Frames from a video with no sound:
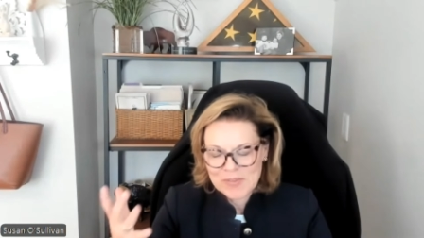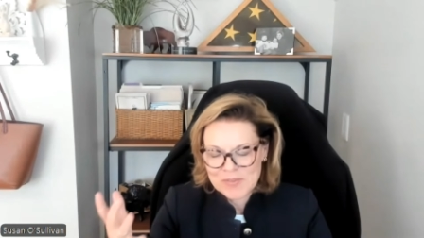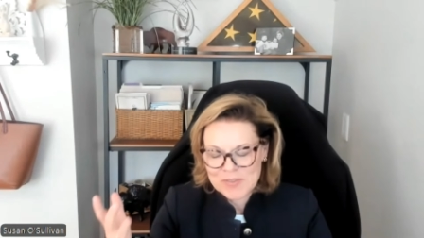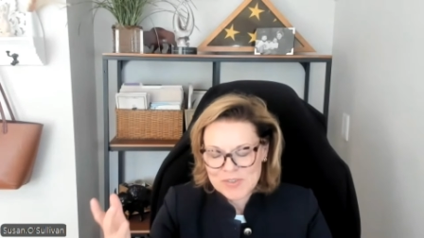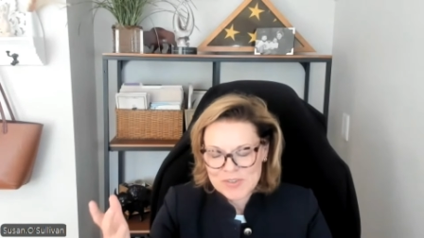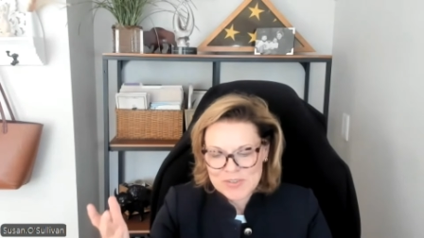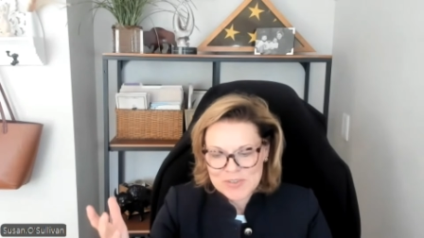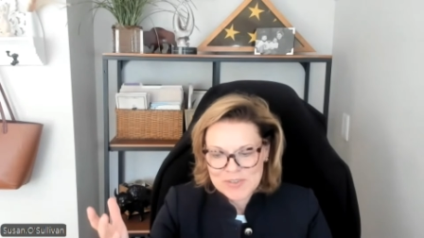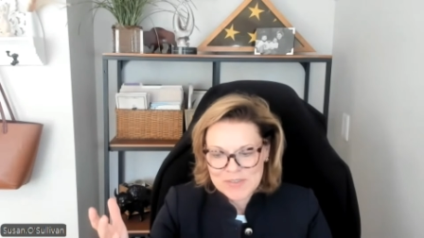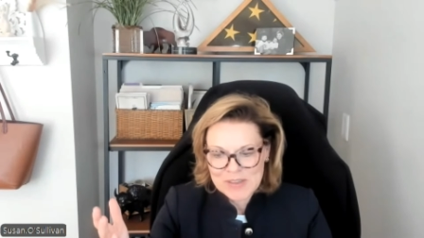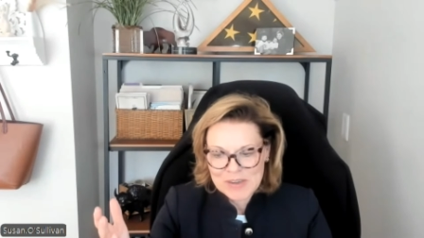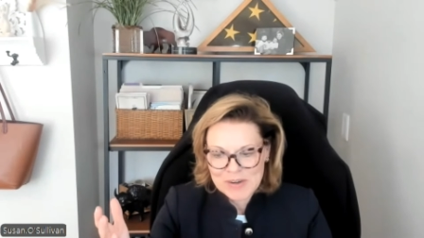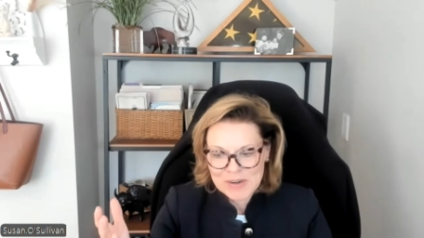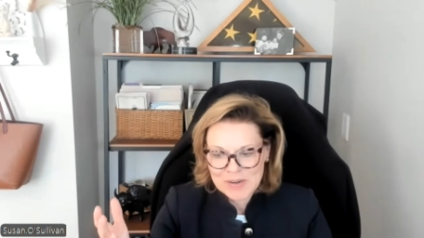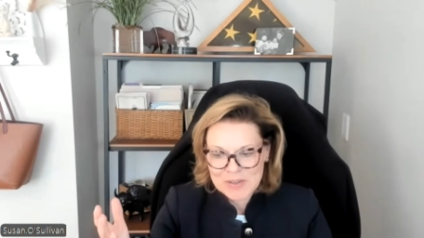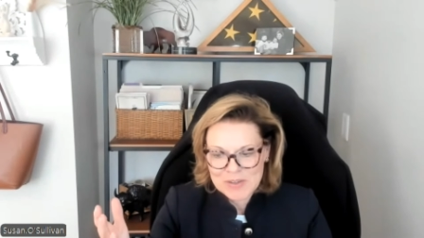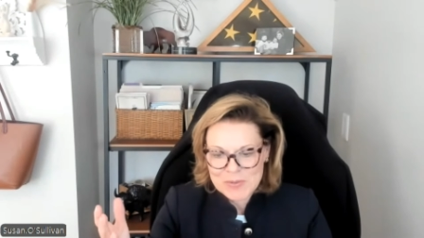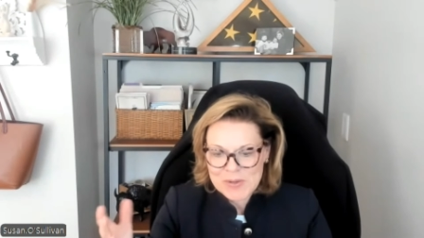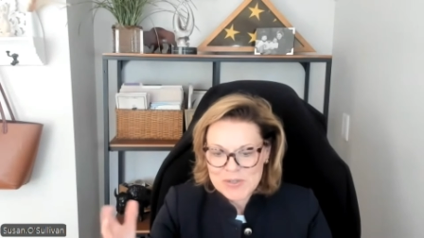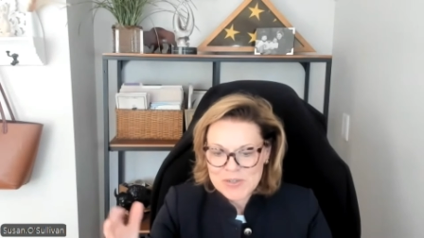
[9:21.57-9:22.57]
just
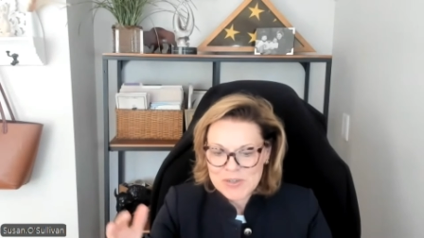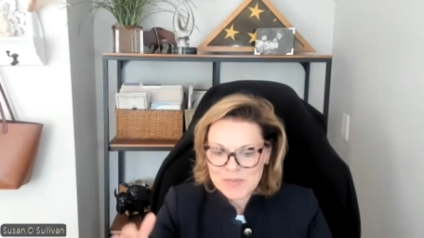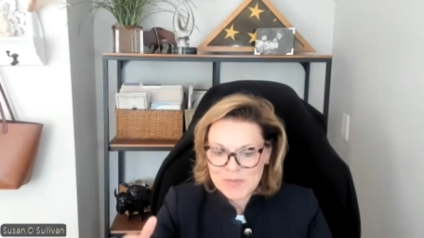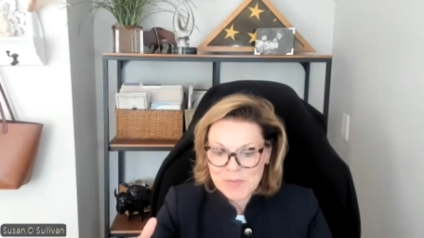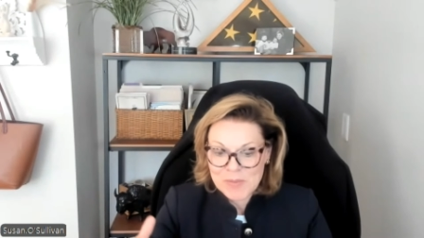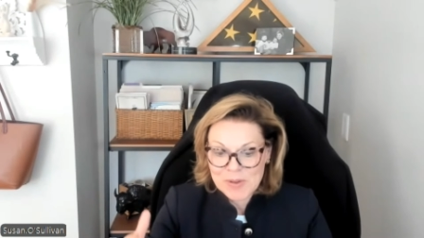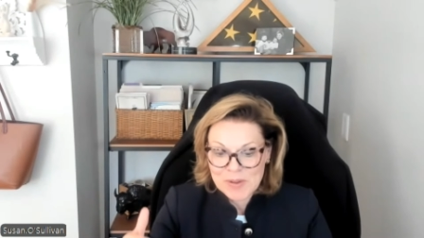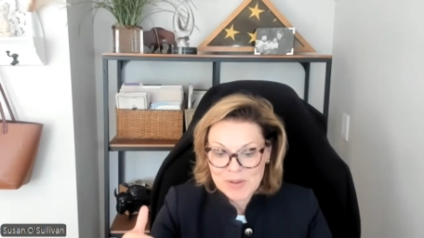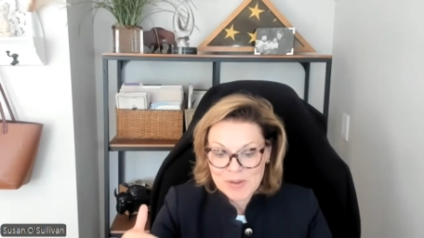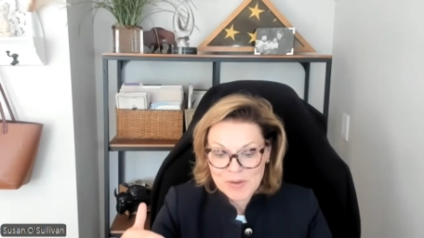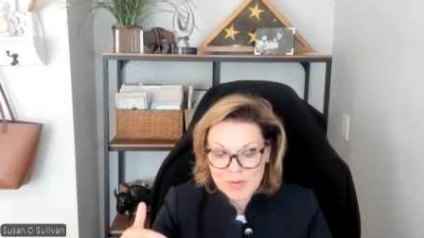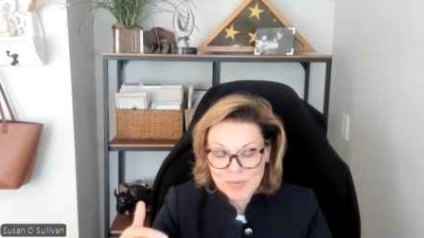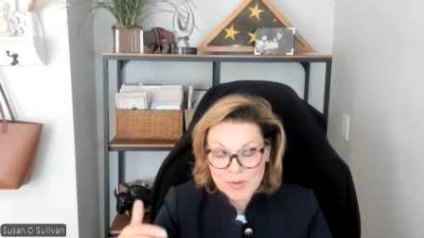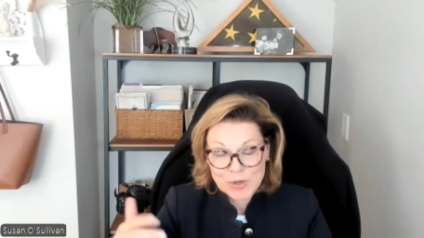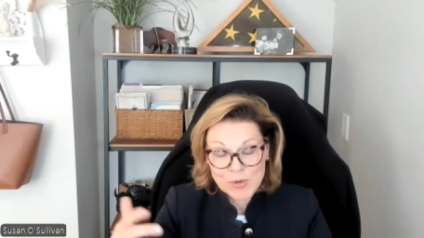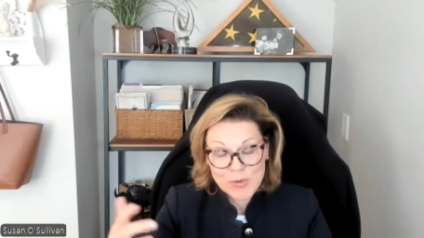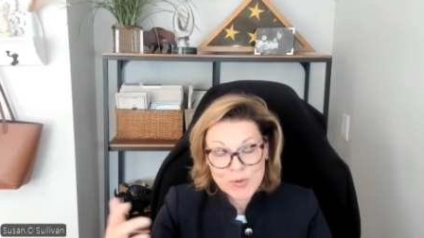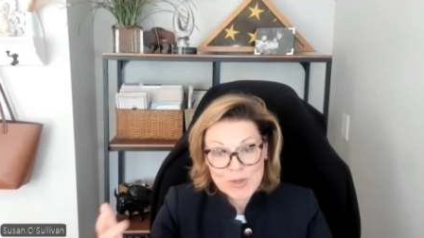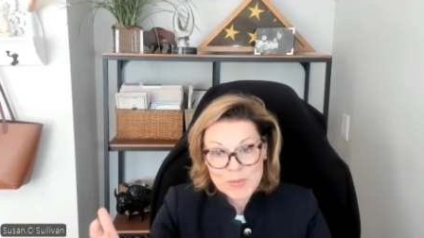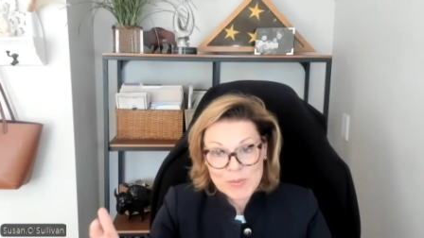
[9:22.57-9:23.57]
there, especially from a, a
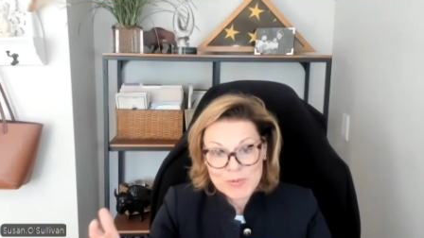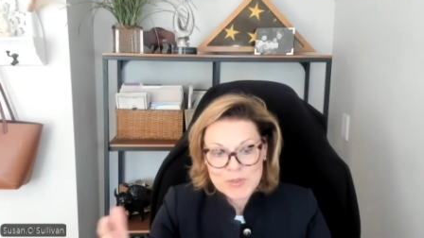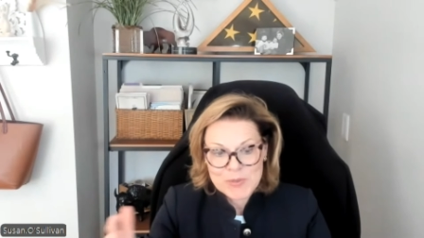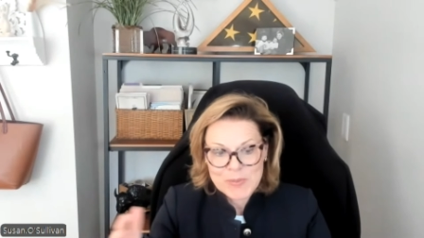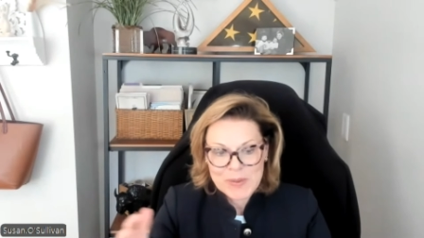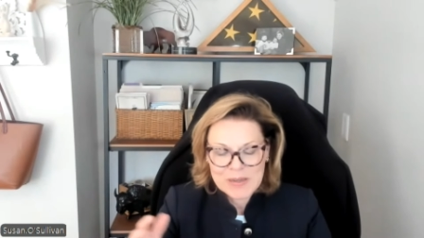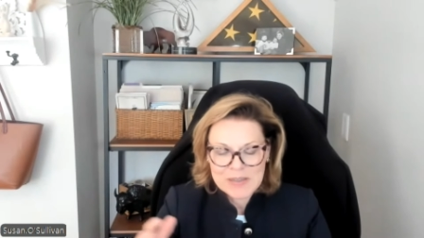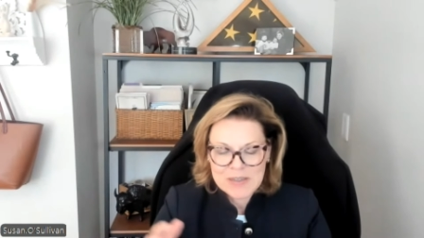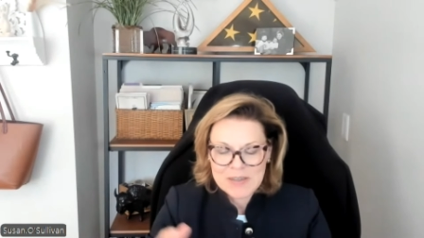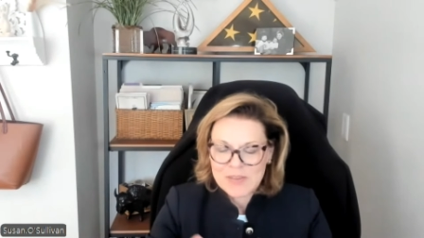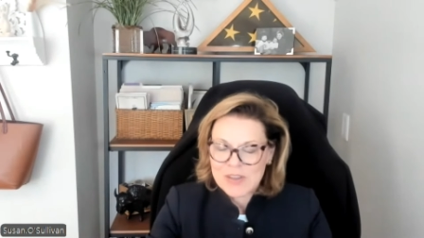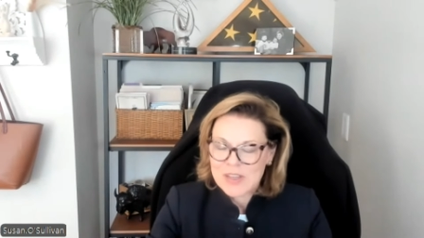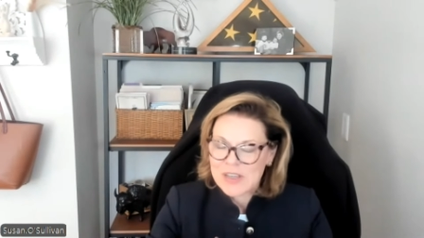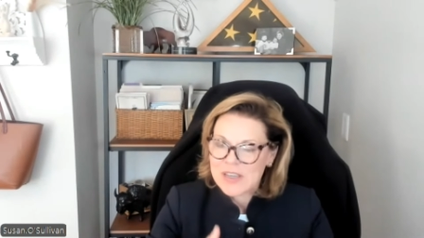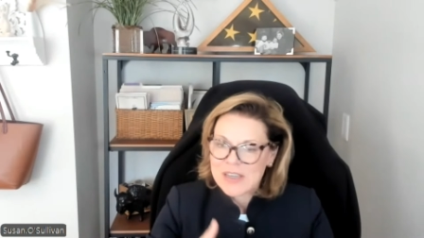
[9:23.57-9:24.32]
recruiting perspective.